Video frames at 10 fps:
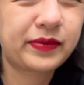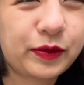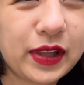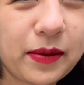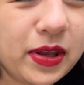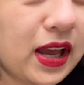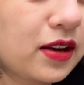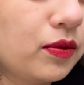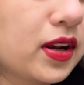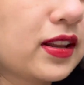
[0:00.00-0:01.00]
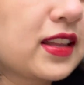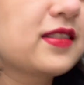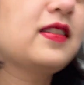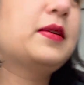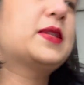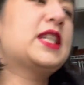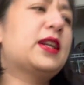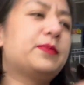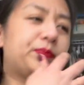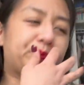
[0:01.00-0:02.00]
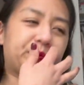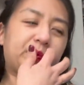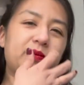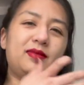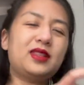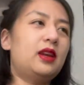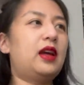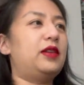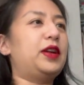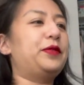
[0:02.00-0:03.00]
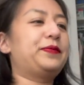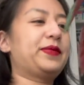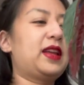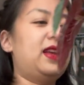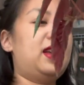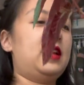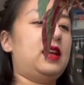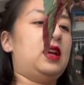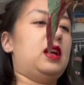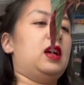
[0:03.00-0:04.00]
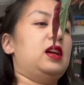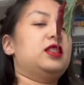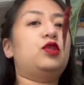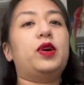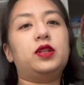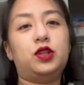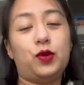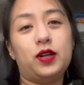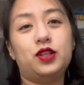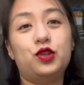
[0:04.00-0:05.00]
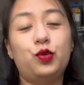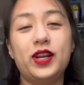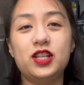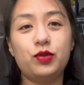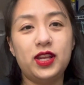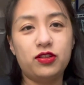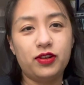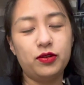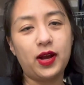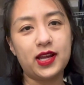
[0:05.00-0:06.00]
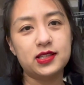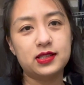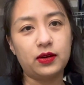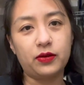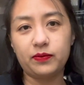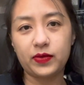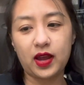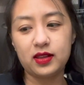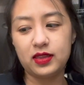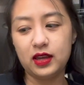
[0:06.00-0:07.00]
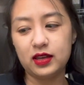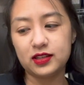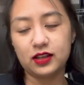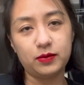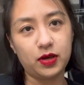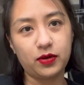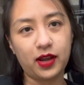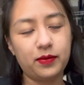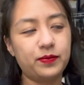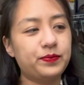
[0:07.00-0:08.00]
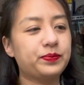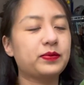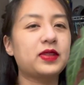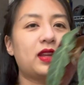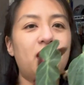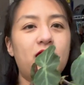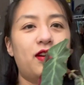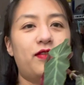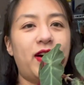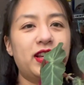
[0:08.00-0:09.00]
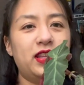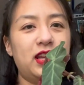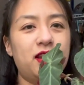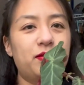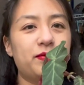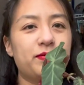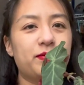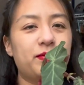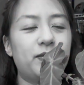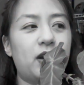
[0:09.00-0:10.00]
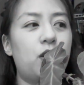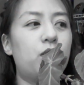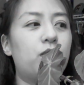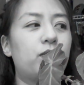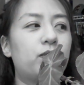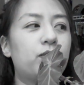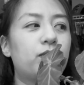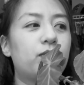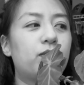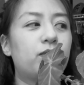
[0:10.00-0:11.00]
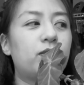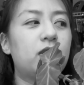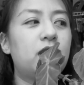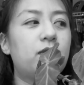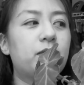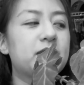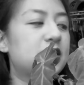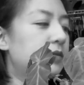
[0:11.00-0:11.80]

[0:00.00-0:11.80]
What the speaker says: Would that be kind of weird? That's lipstick? I don't know. It's 2023, you guys, so I think it's gonna be okay. Finally, oh, I think we're missing a